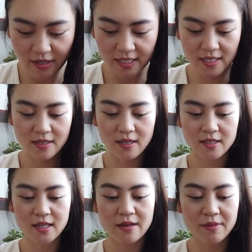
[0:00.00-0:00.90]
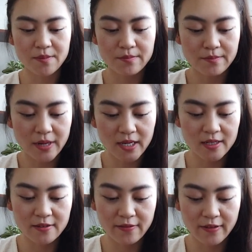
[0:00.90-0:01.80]
Why is it called lemon
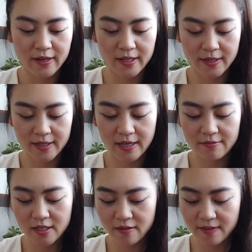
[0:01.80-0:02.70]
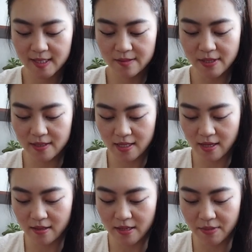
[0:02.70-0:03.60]
button fern? I wonder if it smells
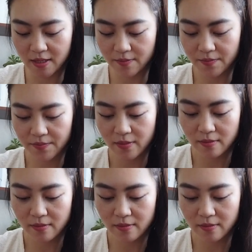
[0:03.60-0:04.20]
like lemon.